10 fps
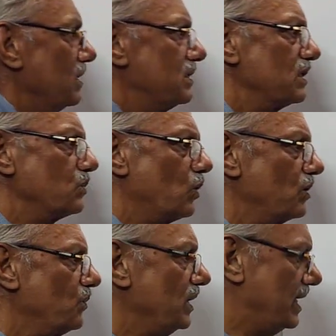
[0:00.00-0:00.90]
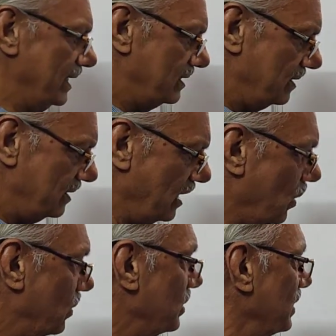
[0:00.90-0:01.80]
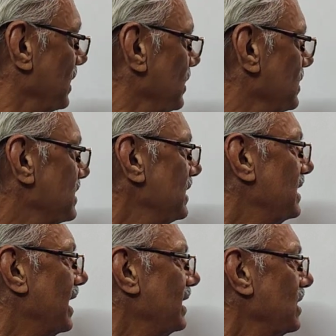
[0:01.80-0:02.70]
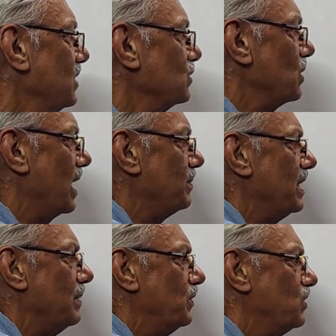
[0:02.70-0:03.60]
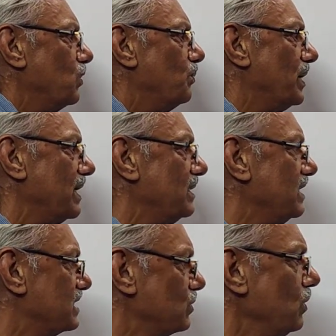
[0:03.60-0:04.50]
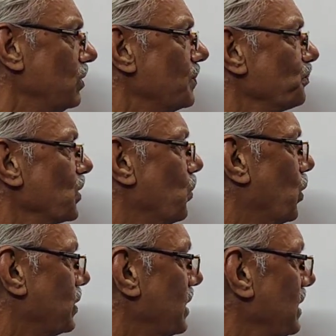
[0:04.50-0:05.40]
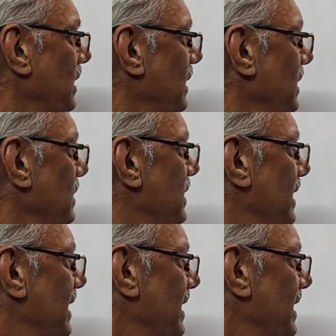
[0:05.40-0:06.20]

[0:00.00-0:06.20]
This is what we get. Now you see that, so I am able to bring this to what? The